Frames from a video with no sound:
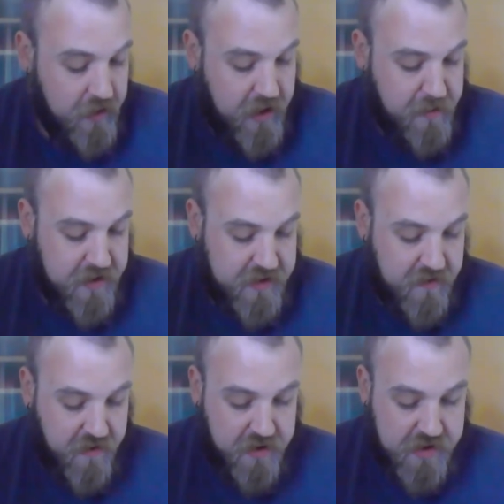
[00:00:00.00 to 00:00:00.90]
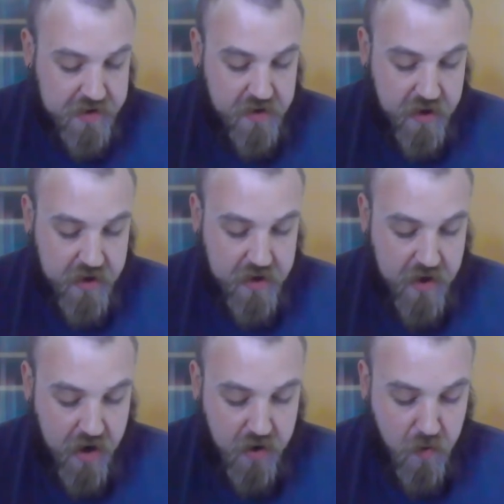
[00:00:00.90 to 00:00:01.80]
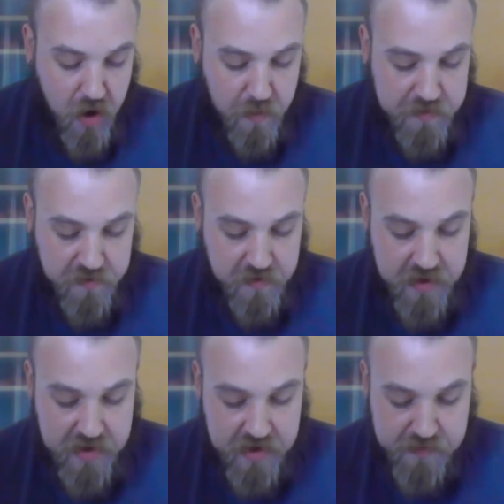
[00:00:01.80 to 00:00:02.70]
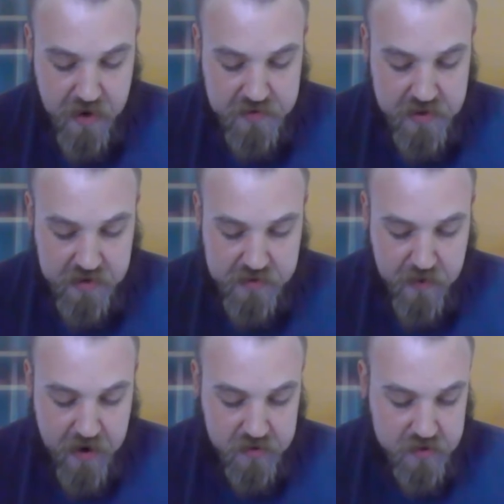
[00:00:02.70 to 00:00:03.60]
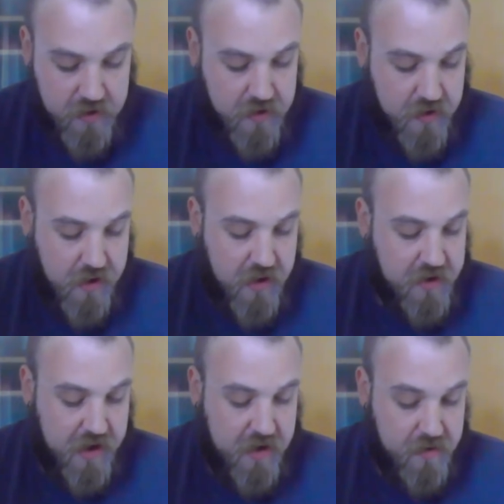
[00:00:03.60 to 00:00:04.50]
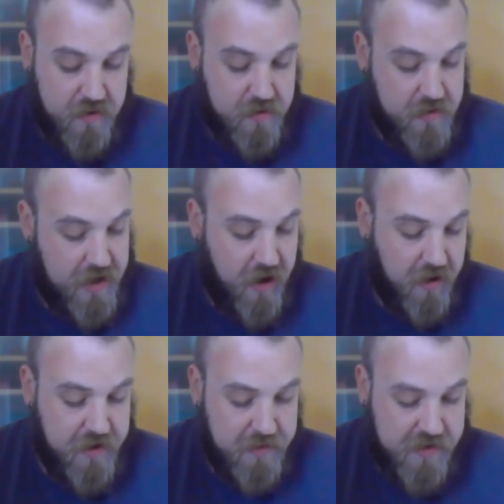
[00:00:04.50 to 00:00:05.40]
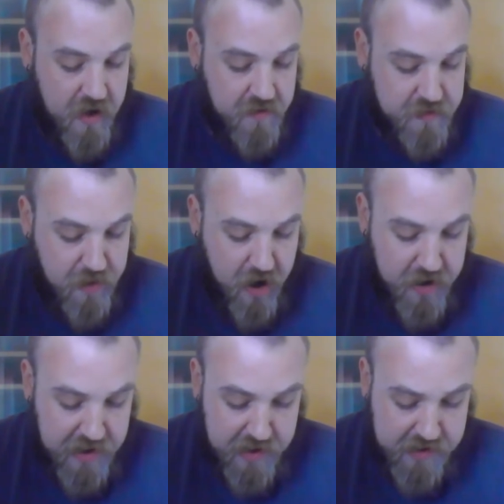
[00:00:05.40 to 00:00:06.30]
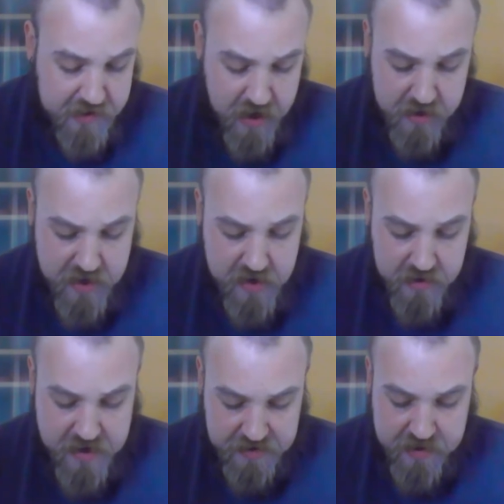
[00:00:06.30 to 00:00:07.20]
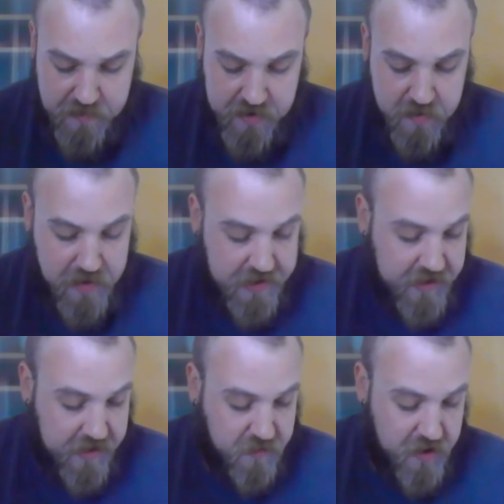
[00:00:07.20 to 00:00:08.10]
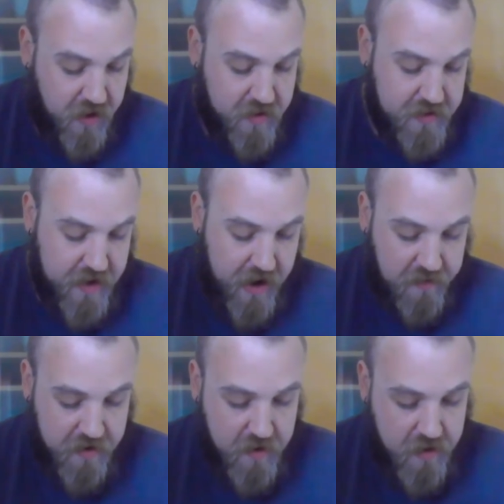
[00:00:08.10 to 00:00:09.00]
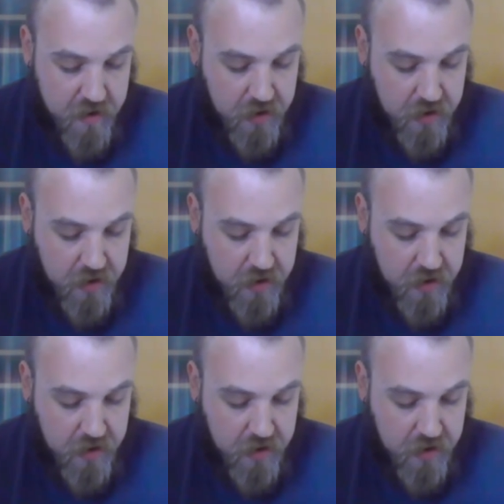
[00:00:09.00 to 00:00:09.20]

They must have understood our, our qualms, for they dismounted and smiled. They, they called themselves Pawnees, and eagerly accepted the biscuits we hurriedly offered.